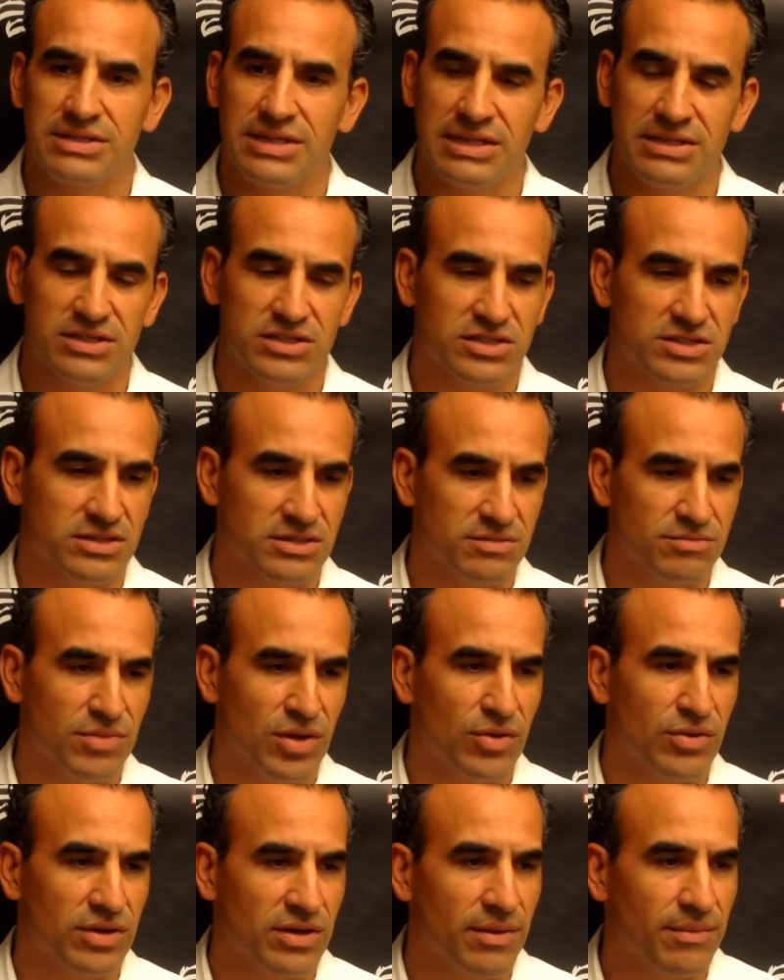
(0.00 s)
and just
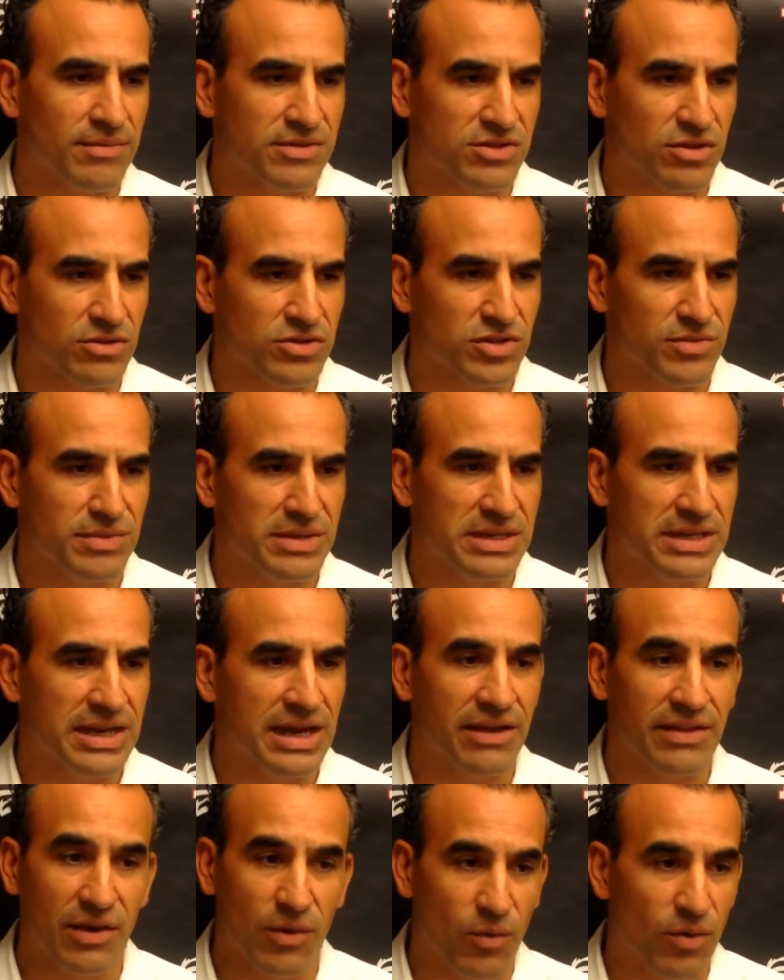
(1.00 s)
blown up in social media
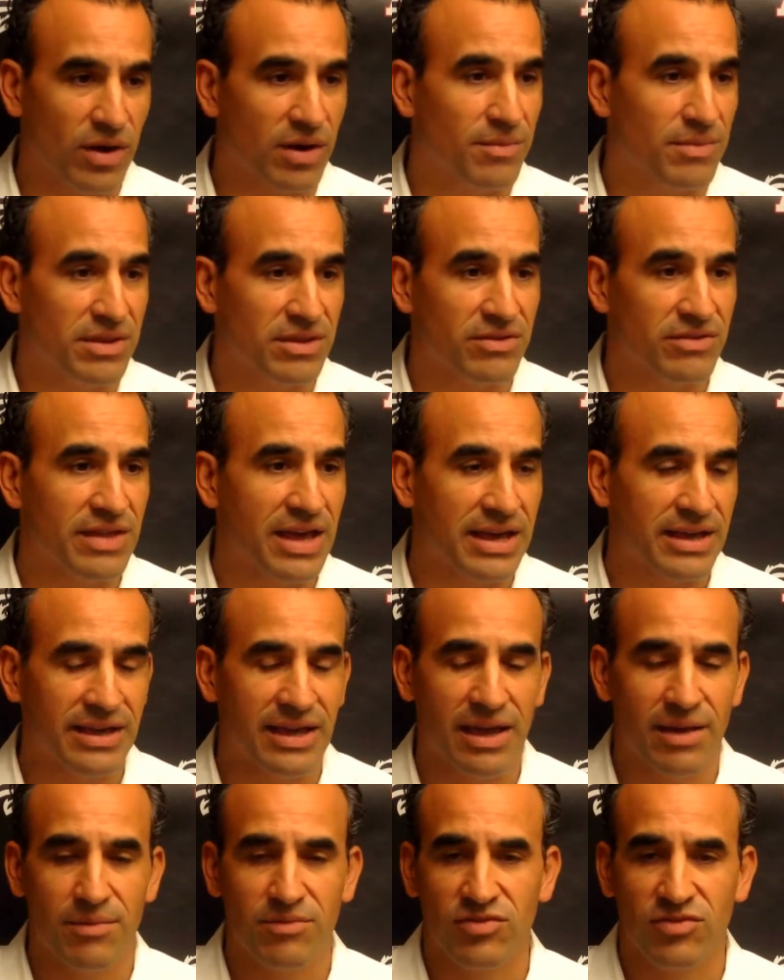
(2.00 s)
how they want to be there that game.